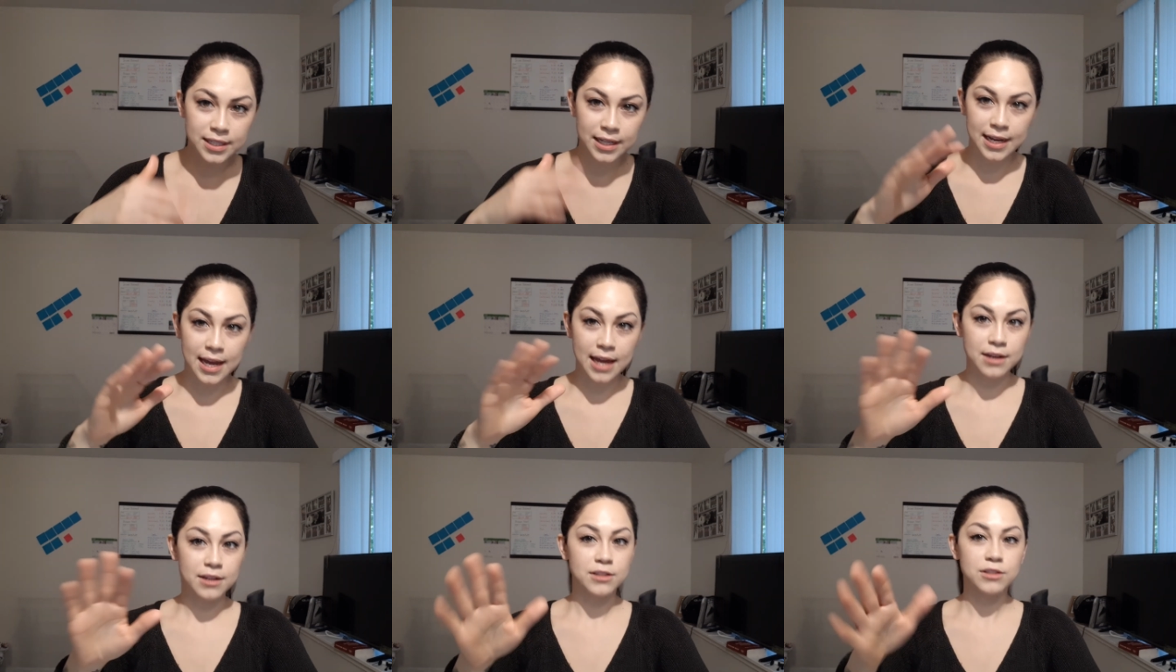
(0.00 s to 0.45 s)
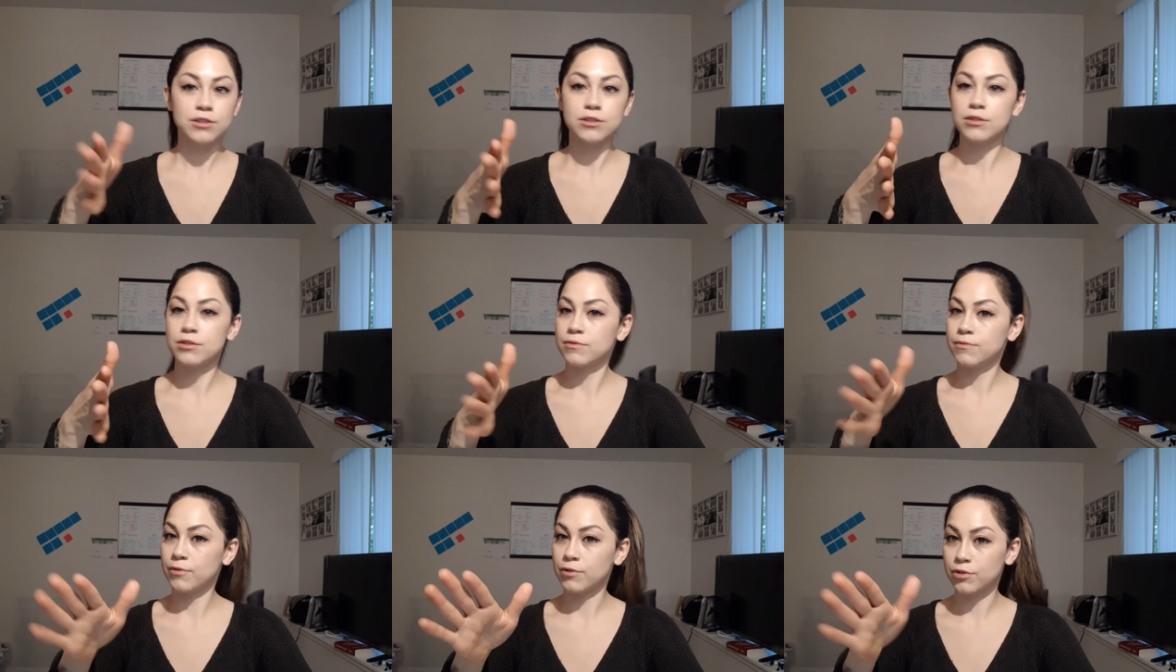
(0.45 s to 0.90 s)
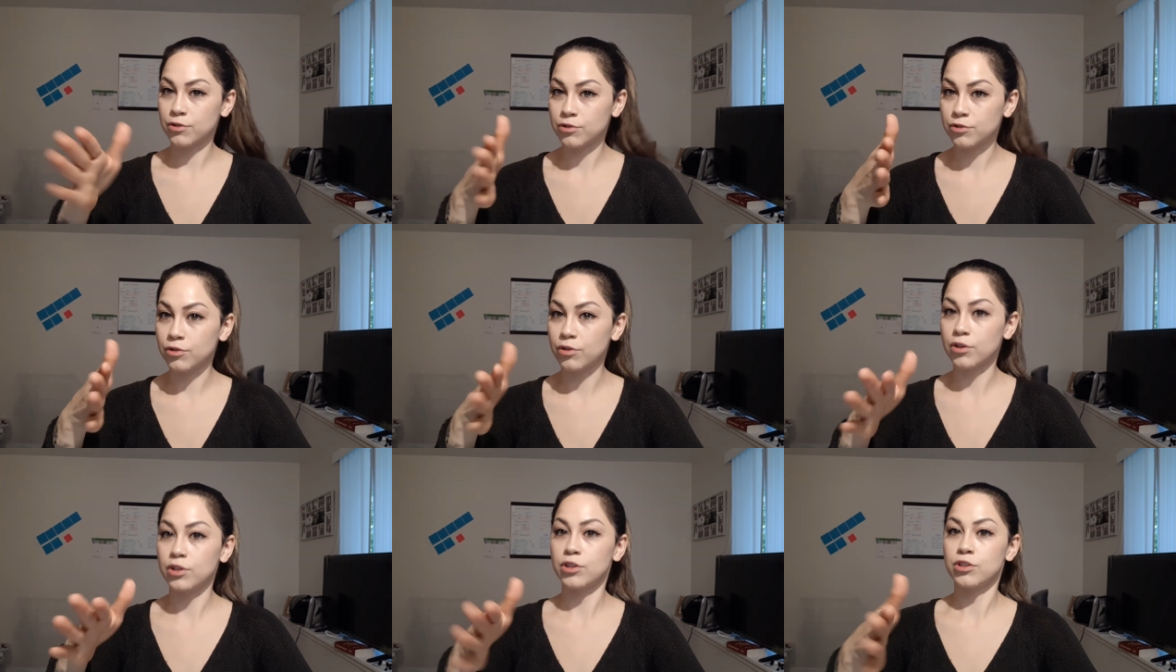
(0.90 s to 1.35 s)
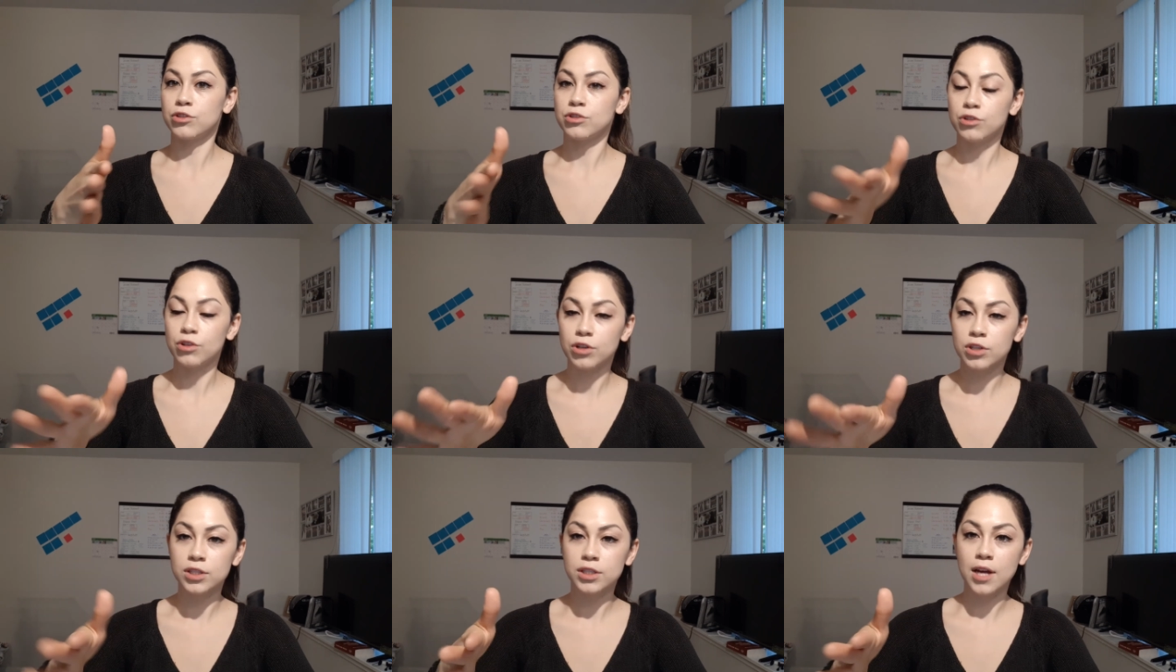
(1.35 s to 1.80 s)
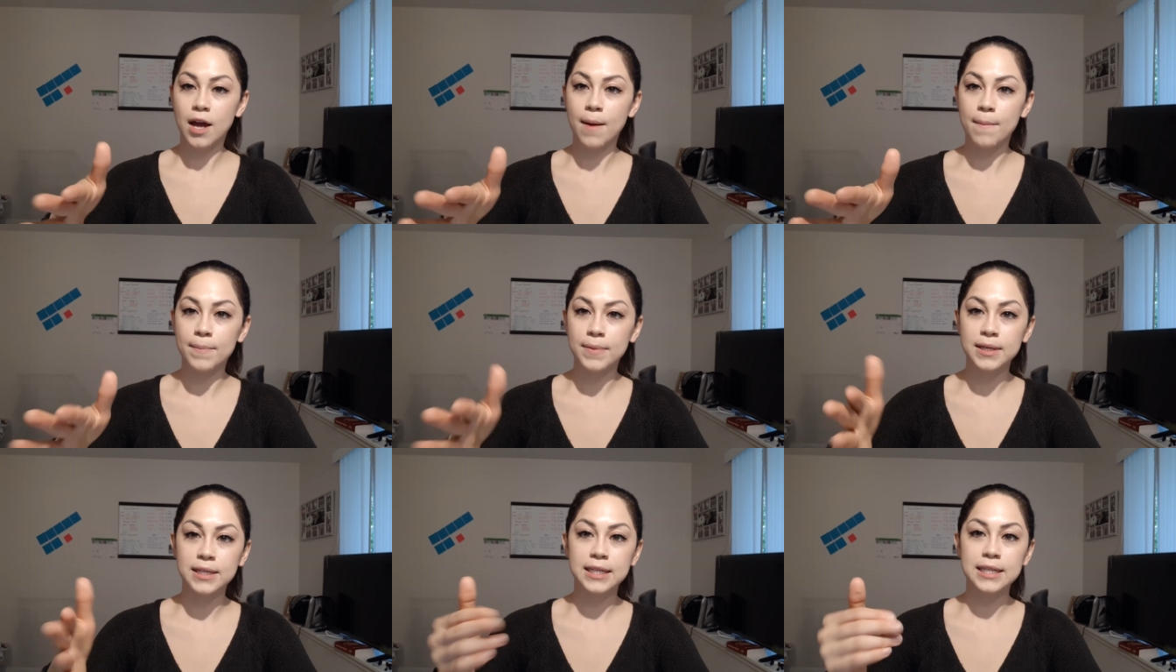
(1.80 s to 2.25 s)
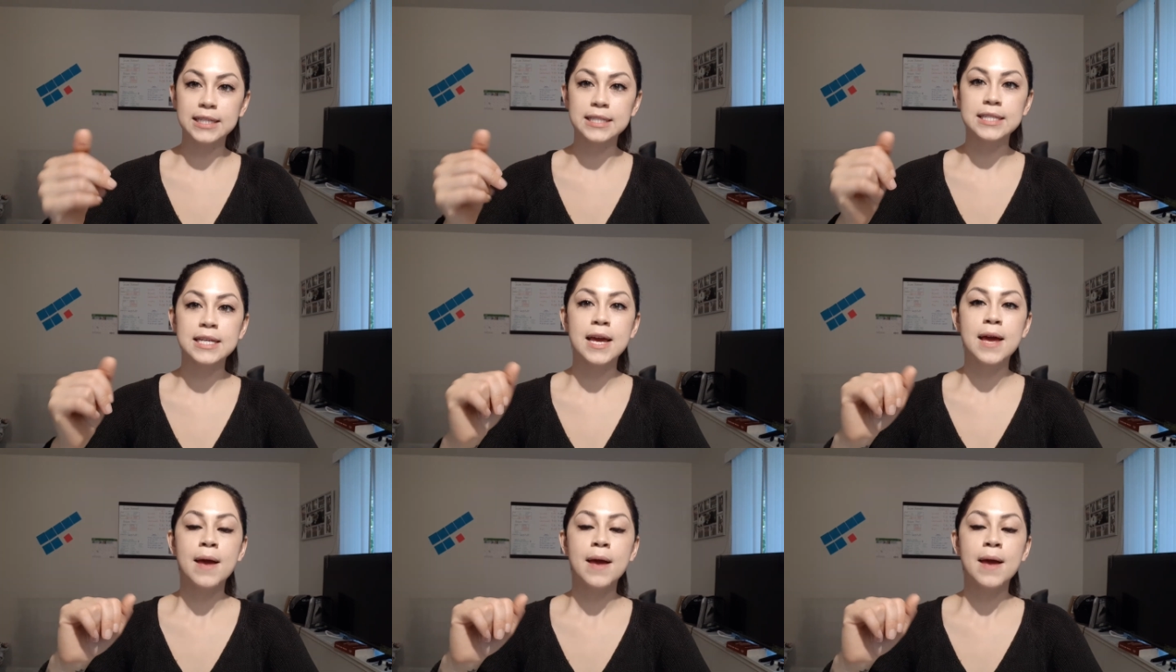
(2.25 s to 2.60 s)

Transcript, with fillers: again, in, for certain insurance companies.